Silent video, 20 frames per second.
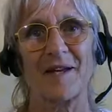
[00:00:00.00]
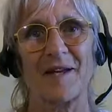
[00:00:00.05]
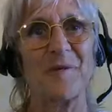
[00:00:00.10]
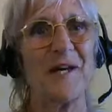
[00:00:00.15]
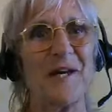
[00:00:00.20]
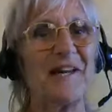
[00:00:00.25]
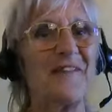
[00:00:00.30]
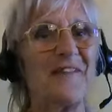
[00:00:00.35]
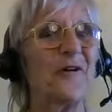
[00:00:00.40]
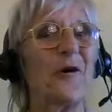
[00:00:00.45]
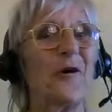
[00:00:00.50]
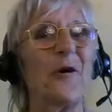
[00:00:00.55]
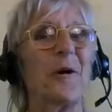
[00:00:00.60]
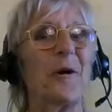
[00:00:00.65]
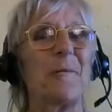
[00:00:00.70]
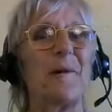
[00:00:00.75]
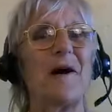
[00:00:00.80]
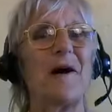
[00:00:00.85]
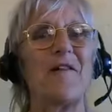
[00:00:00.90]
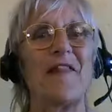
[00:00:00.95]
We can
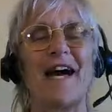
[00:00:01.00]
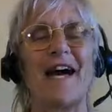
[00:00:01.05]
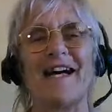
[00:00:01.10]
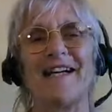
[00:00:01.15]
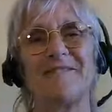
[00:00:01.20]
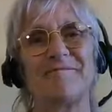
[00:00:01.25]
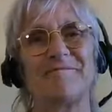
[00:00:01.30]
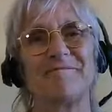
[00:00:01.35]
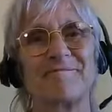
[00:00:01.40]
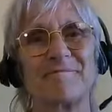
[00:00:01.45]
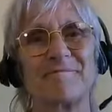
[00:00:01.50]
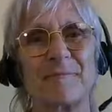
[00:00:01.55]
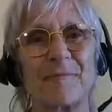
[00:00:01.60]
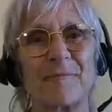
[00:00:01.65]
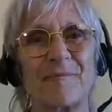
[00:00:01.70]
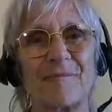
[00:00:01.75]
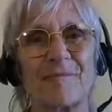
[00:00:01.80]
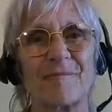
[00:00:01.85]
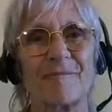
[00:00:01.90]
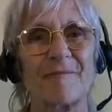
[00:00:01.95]
talk about that.
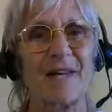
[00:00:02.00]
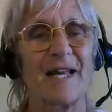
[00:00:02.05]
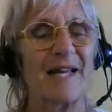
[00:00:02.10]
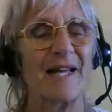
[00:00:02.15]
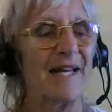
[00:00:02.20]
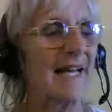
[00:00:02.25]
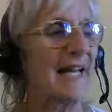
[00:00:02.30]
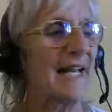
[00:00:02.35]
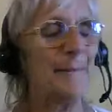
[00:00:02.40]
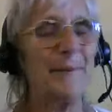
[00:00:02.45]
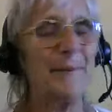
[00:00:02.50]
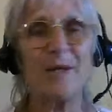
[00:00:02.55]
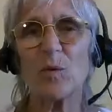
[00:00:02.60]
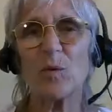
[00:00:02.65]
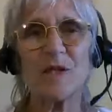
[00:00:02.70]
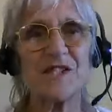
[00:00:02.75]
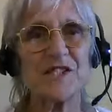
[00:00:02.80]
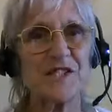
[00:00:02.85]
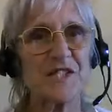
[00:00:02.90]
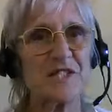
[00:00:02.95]
And there can be
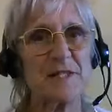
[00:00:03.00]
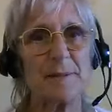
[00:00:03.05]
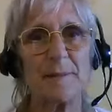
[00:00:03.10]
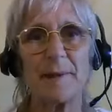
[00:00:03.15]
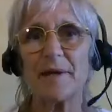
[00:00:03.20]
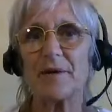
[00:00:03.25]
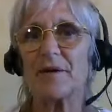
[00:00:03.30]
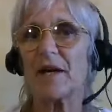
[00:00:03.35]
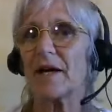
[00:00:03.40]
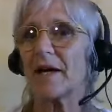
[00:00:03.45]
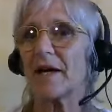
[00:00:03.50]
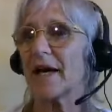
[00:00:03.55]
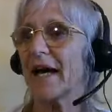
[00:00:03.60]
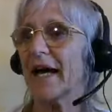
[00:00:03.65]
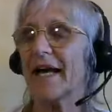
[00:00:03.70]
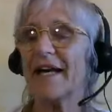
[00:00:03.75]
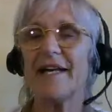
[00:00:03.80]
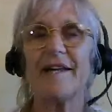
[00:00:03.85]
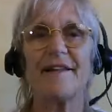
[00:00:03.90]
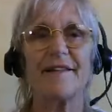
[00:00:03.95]
questions about
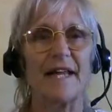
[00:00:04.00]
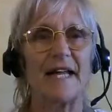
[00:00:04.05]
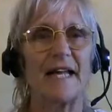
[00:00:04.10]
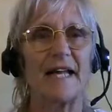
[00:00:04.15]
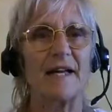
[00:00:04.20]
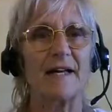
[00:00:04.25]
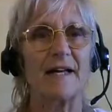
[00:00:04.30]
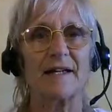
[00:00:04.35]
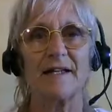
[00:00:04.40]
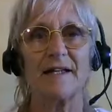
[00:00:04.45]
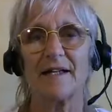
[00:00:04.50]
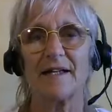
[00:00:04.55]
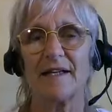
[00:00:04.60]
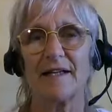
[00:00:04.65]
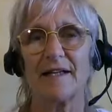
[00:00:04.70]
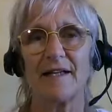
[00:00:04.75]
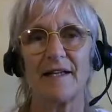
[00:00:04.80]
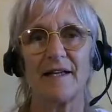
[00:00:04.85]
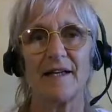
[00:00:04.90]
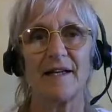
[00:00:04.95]
anything.
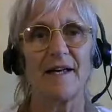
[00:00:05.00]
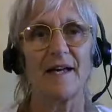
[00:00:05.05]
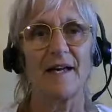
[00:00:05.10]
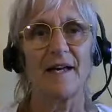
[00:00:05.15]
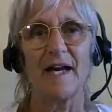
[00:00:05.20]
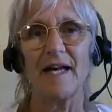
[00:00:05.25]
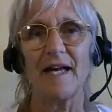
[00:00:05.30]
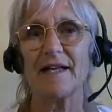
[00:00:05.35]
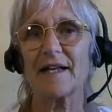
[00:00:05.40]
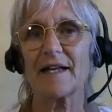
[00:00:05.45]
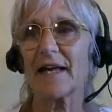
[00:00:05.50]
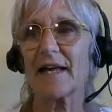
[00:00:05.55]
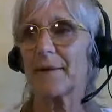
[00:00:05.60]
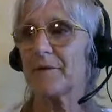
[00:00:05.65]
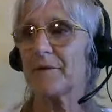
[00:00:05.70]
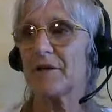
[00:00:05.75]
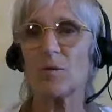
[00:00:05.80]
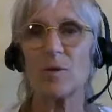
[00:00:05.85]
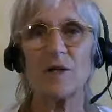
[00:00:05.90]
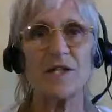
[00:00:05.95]
And there can
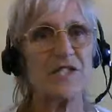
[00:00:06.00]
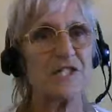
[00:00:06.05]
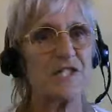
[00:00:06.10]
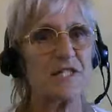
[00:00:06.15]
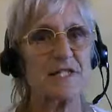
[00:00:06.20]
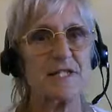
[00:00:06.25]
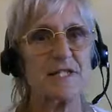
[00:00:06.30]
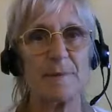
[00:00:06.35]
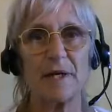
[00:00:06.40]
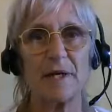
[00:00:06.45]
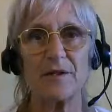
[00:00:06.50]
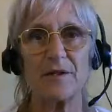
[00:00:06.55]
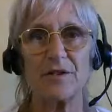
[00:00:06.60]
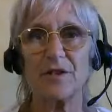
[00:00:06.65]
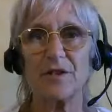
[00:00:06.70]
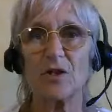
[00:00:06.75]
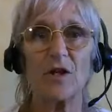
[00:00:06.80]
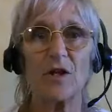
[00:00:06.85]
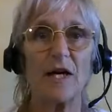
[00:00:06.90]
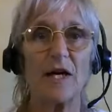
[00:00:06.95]
be questions about
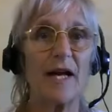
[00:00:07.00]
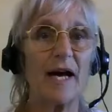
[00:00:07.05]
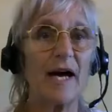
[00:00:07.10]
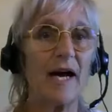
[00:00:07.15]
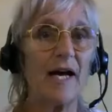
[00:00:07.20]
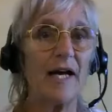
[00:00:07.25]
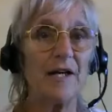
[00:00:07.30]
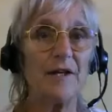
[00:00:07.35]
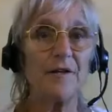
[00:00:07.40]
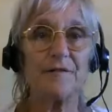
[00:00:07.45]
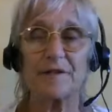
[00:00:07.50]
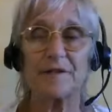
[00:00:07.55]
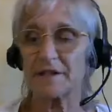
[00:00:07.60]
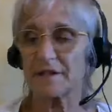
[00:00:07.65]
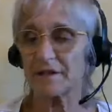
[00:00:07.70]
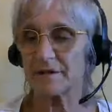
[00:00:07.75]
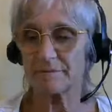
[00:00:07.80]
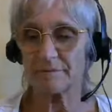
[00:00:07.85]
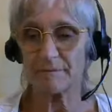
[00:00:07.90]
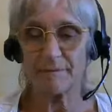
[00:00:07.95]
your life
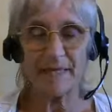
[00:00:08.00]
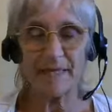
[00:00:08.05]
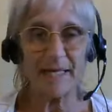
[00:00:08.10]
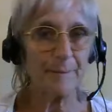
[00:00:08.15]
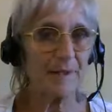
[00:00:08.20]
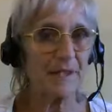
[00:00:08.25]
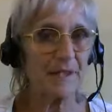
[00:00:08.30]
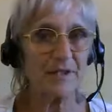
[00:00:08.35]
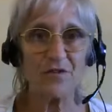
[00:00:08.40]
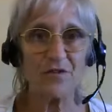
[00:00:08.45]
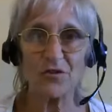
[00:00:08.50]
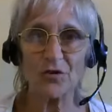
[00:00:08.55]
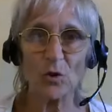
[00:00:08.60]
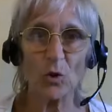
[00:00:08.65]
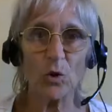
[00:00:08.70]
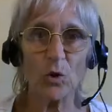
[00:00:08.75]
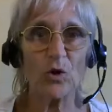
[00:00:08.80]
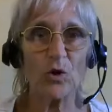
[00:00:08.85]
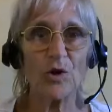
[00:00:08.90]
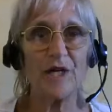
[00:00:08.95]
and maybe in the
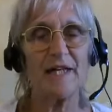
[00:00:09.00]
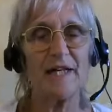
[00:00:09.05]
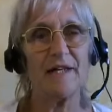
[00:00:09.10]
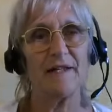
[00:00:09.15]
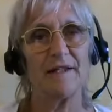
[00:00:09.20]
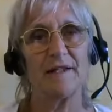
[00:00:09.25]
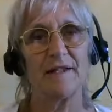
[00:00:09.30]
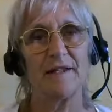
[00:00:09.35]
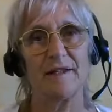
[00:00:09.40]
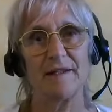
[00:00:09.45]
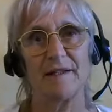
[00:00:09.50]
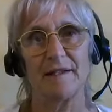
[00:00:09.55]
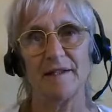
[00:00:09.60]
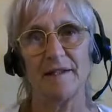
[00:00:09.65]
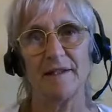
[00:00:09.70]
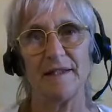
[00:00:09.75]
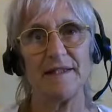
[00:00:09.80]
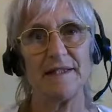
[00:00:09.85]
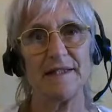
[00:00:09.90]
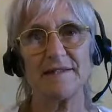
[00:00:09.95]
story.
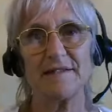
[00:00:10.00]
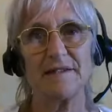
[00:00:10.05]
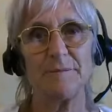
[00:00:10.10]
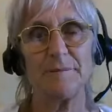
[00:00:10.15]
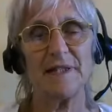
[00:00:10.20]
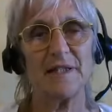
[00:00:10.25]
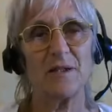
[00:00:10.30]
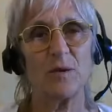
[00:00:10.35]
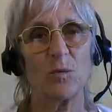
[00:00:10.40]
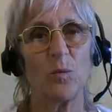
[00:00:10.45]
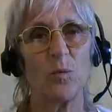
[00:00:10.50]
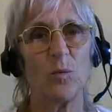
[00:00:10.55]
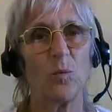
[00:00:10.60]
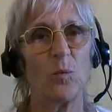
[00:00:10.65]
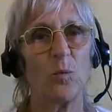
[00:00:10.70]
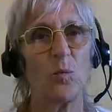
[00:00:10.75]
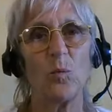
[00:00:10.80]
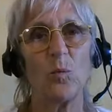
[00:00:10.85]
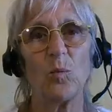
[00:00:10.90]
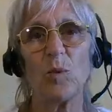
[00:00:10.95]
It doesn't matter
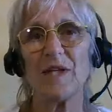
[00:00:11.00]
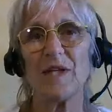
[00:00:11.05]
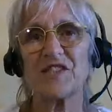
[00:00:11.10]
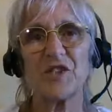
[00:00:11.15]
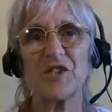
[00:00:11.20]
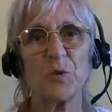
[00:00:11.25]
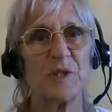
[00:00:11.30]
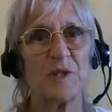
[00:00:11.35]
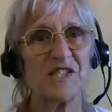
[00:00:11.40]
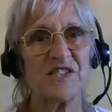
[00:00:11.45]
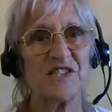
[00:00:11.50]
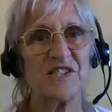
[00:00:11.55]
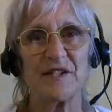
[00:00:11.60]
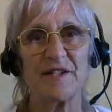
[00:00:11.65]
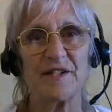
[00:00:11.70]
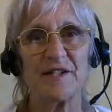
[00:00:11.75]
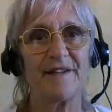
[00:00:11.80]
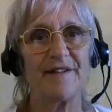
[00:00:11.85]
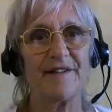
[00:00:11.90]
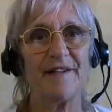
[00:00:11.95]
which
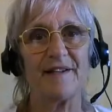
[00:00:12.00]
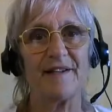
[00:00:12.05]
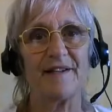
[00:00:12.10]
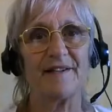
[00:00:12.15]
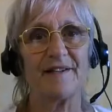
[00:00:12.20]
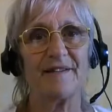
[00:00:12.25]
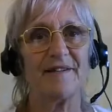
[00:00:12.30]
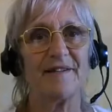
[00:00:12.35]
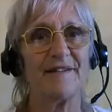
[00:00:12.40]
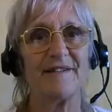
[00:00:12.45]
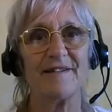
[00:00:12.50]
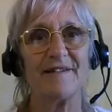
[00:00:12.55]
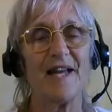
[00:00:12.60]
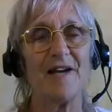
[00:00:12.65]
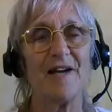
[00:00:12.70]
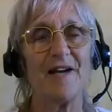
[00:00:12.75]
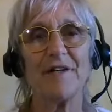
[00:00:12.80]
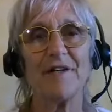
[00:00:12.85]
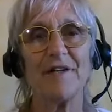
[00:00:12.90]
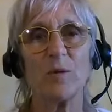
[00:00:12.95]
question it is, it's
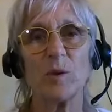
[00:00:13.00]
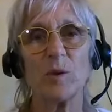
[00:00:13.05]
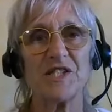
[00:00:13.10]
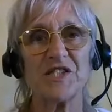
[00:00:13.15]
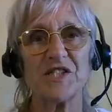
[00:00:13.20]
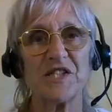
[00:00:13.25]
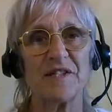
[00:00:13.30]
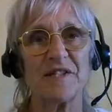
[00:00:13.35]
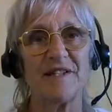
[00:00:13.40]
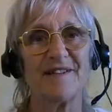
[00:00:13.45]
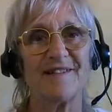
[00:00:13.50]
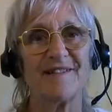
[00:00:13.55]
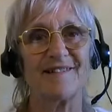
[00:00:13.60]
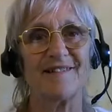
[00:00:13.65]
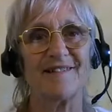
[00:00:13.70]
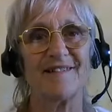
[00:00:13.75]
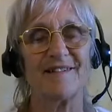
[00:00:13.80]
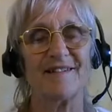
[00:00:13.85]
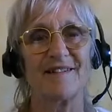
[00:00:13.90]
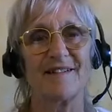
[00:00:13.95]
every question, is
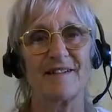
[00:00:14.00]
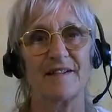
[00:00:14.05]
it?